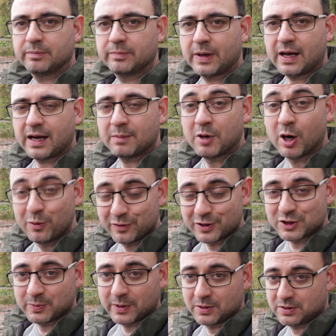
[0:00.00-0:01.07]
but I'm
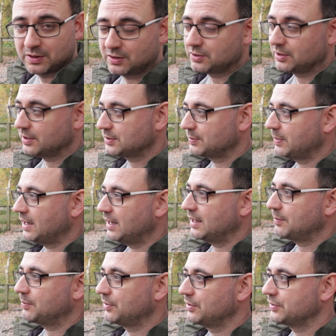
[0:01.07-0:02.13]
overexposing the shots
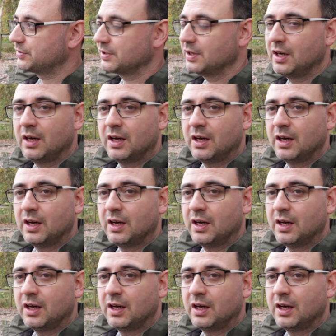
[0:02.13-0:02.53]
by plus